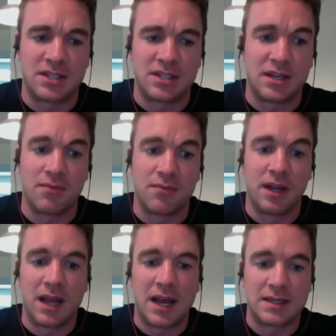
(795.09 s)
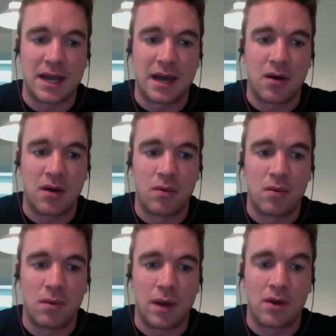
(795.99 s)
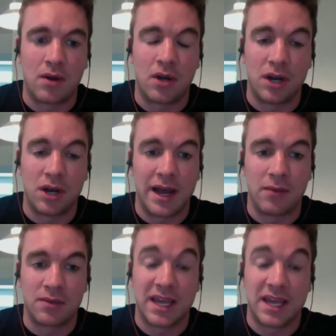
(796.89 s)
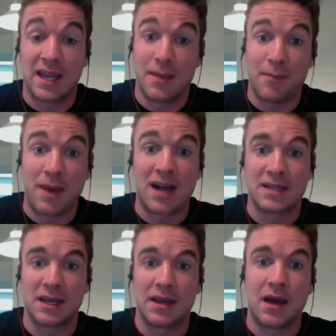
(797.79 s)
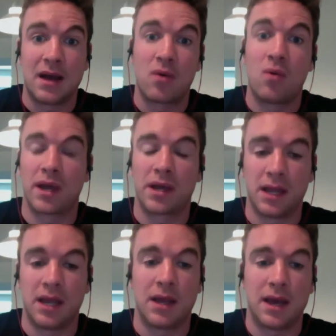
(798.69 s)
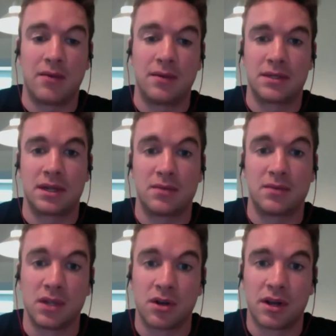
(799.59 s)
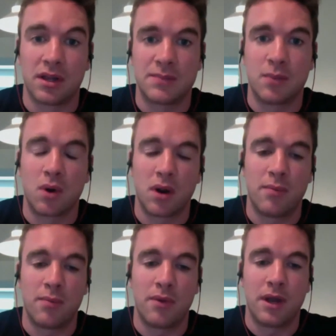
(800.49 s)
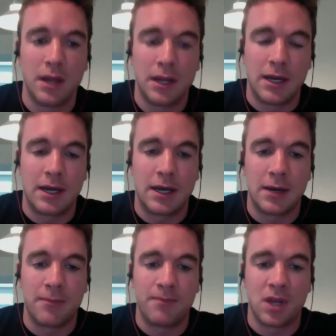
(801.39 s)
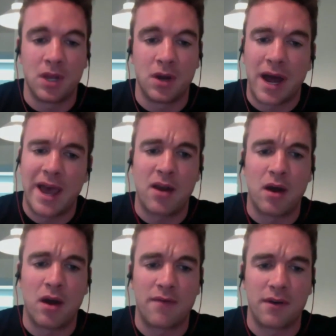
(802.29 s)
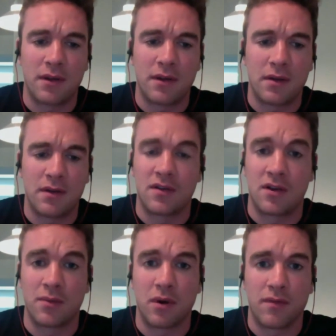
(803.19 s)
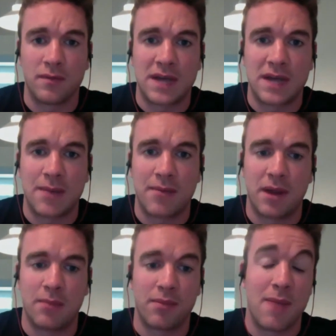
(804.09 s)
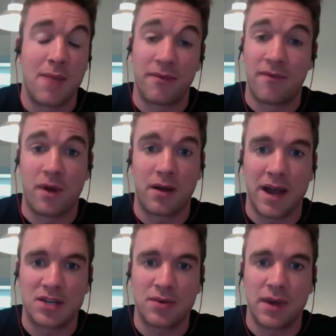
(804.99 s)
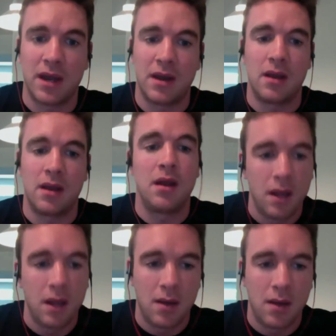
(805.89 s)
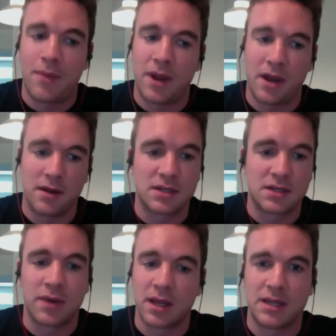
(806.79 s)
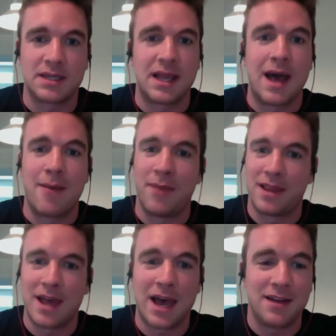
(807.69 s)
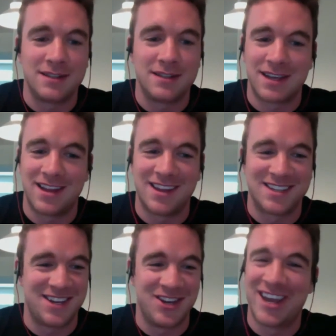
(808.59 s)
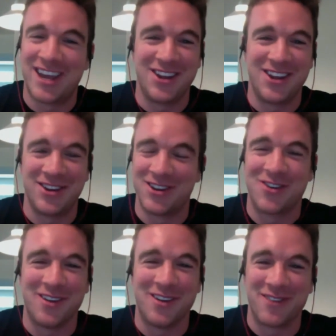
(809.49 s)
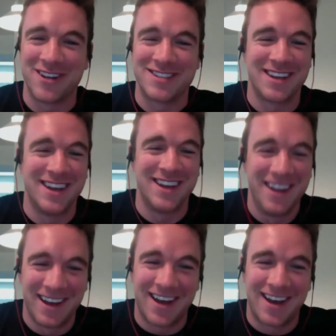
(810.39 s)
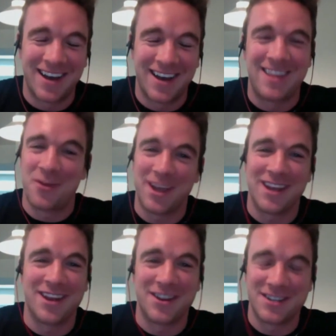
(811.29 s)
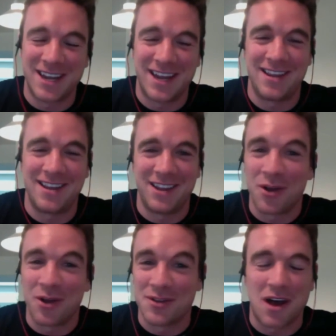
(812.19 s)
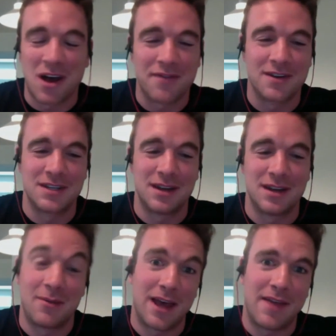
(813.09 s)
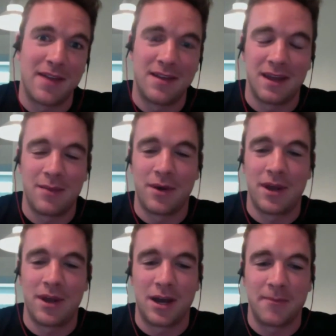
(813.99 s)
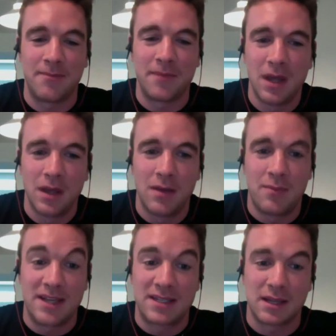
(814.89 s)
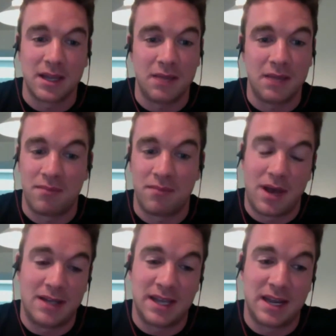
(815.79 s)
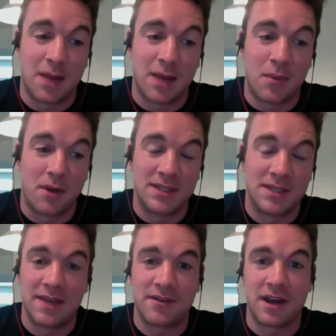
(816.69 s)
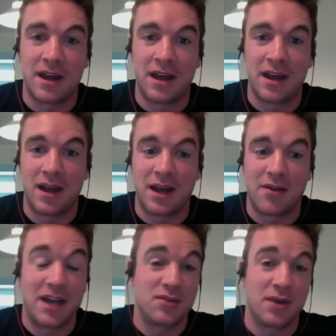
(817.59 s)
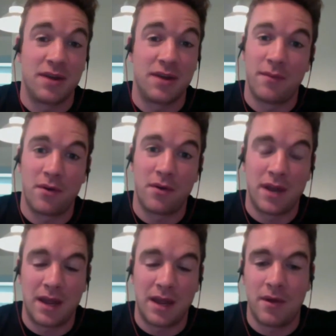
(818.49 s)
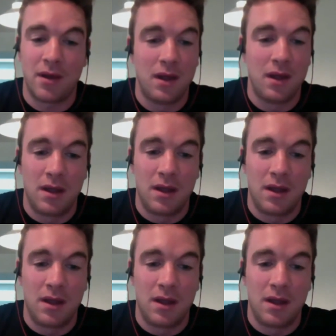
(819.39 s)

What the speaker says: just didn't realize how good I was getting at boxing and how quickly I was learning the sport. But I had an offer to turn pro from Top Rank right before I graduated, and my parents quickly slapped me on the head and said, "Listen, you're getting your degree first, and then we can entertain those offers." And I'm glad they did. But basically, I'd say a couple months after I graduated from Notre Dame,